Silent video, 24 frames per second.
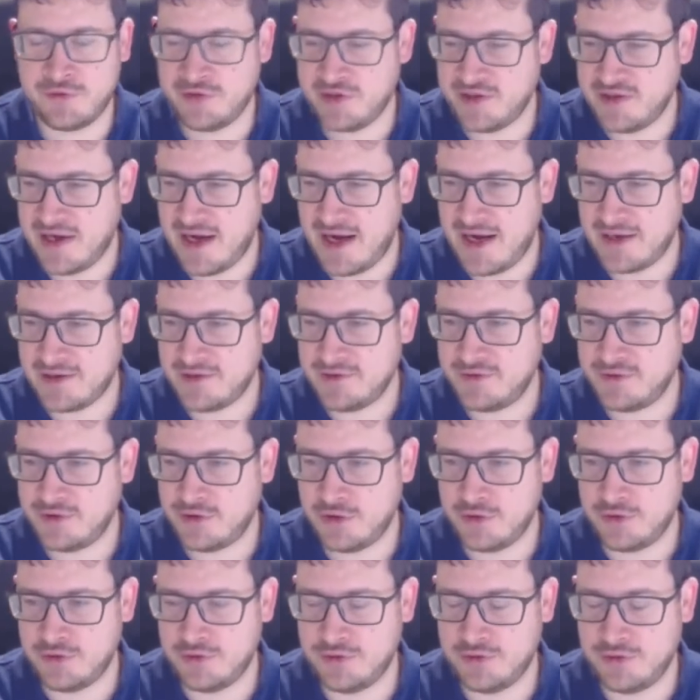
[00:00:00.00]
attacks
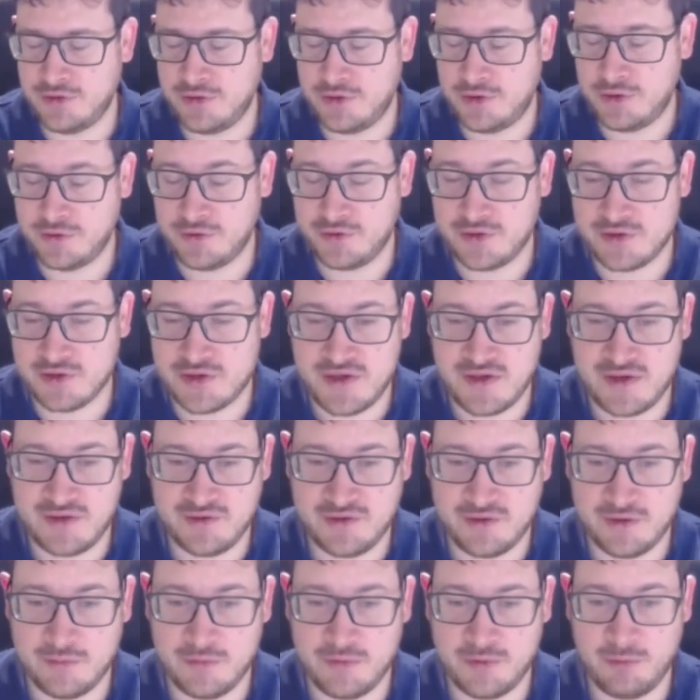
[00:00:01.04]
on such
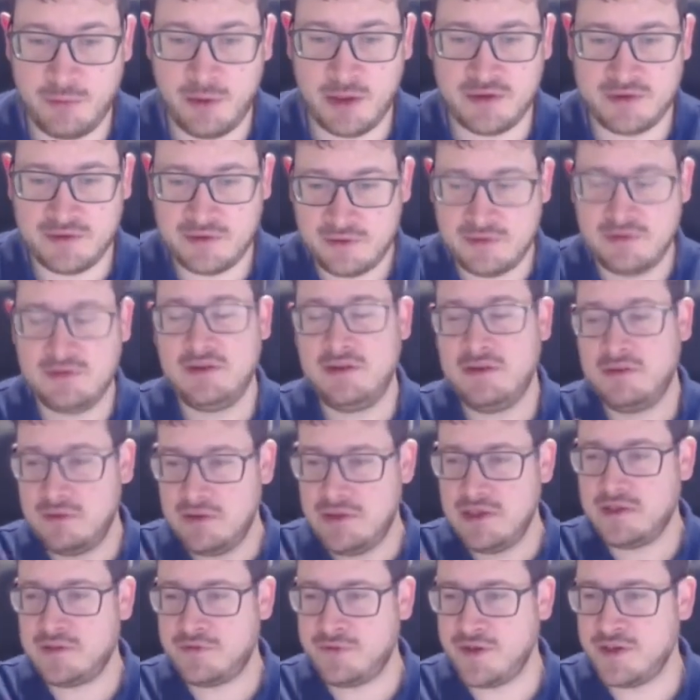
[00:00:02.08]
systems. But
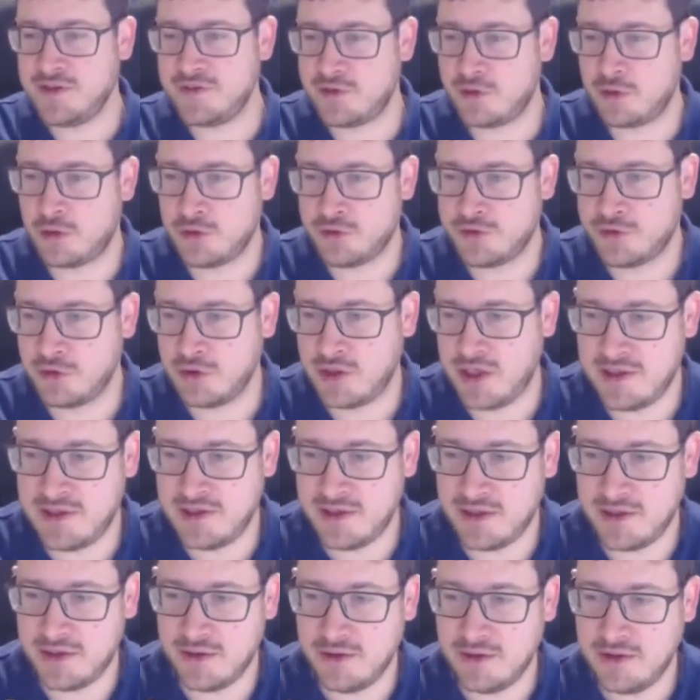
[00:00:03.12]
these things are also
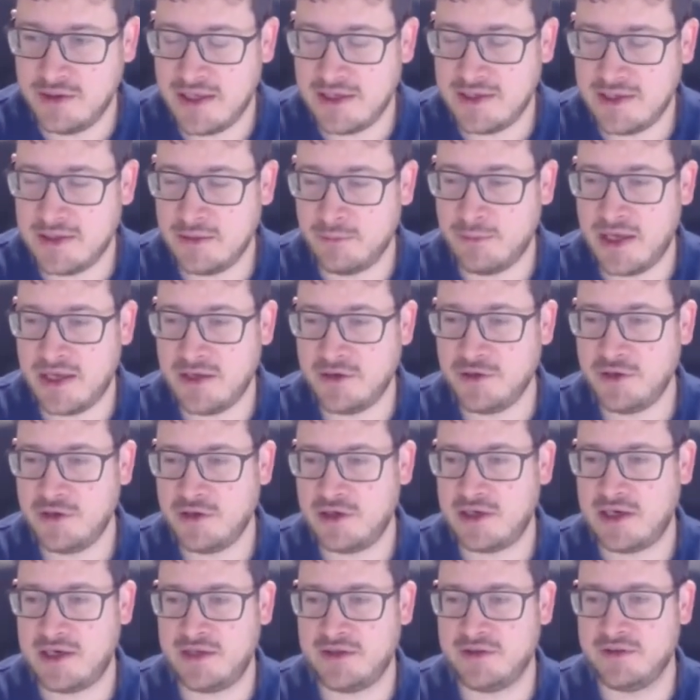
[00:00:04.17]
getting
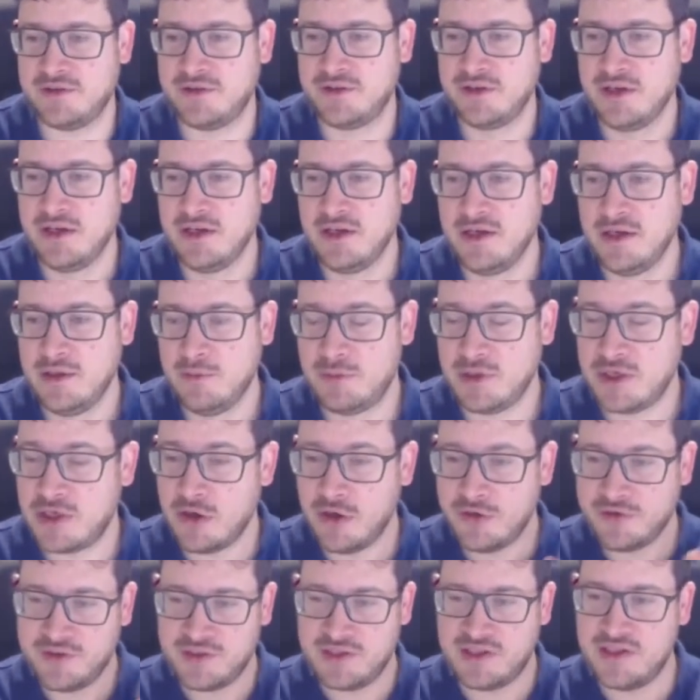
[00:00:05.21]
better, and
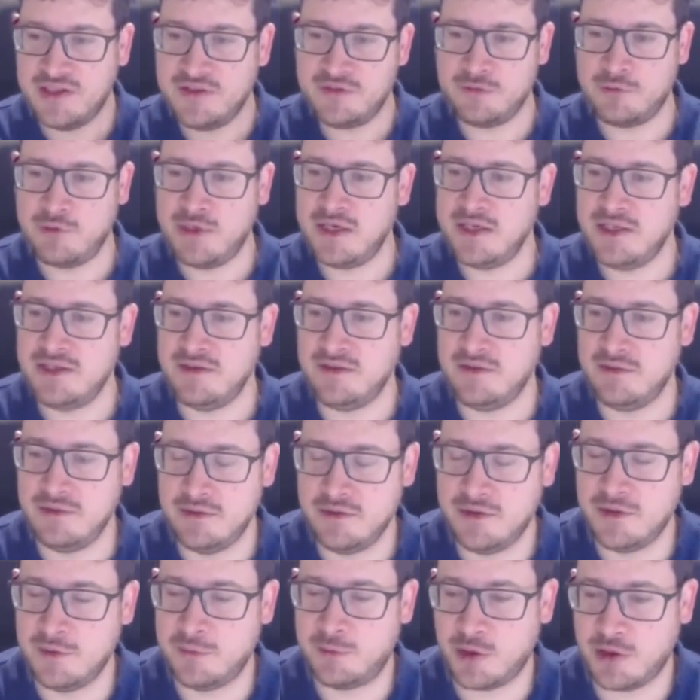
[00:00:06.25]
because it is really
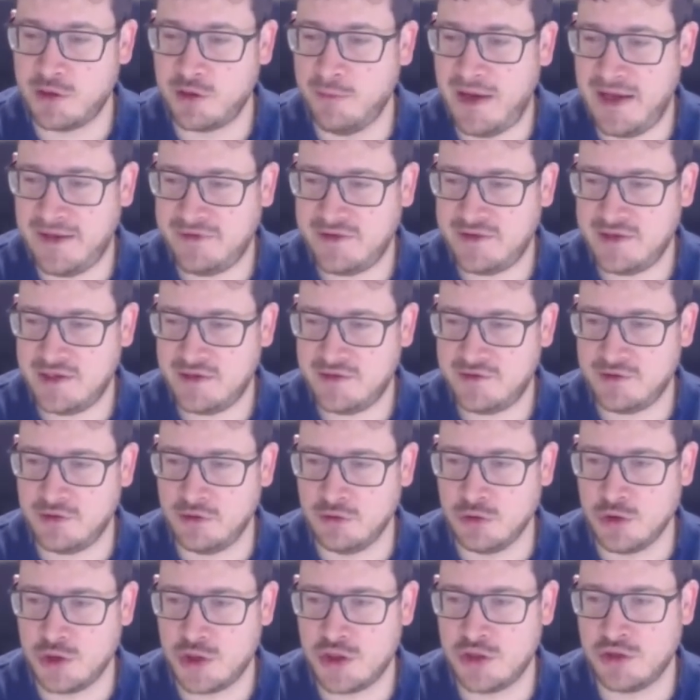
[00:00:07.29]
the pragmatic
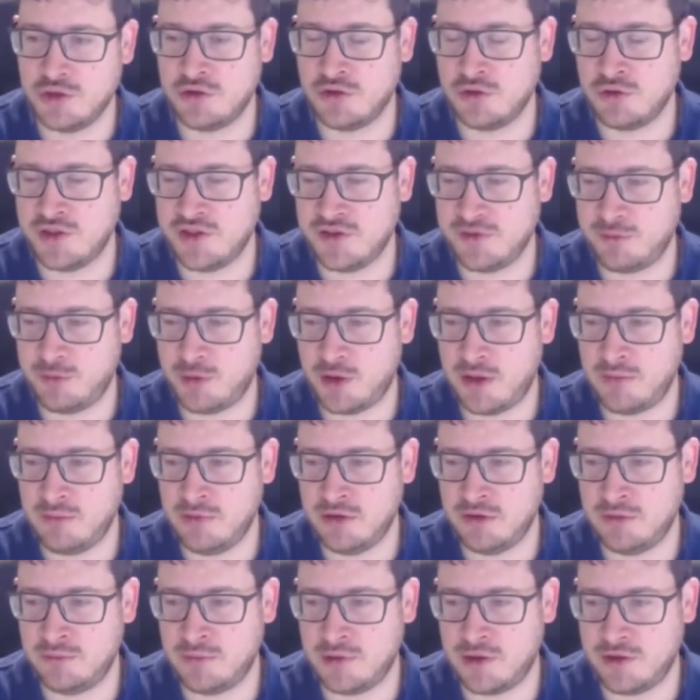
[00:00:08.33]
solution to this
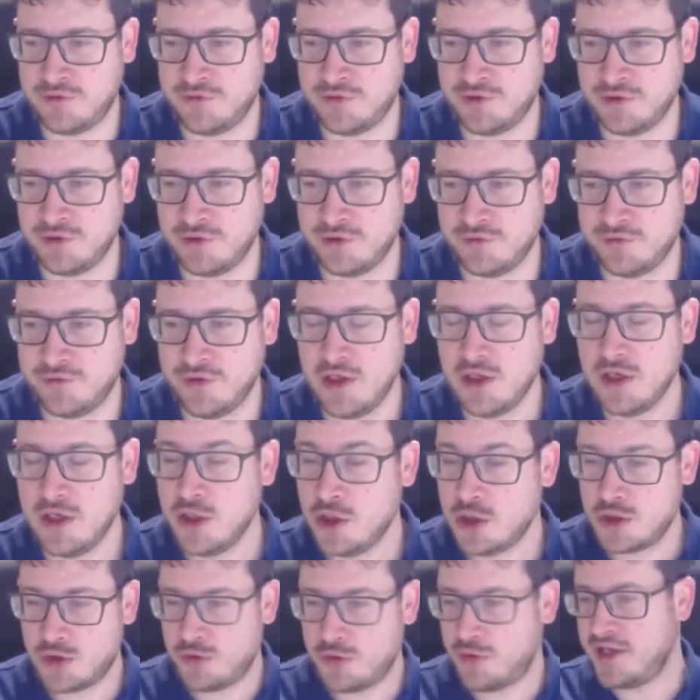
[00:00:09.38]
problem of sort of
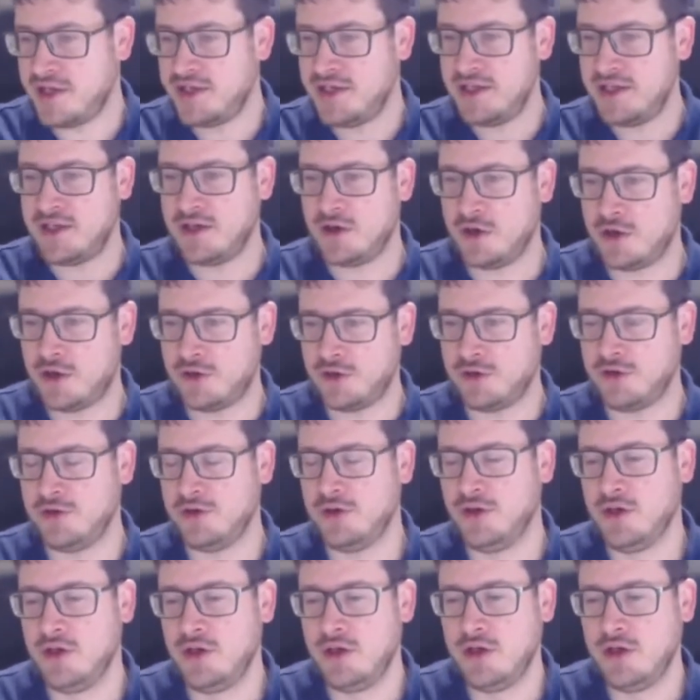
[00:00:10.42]
training on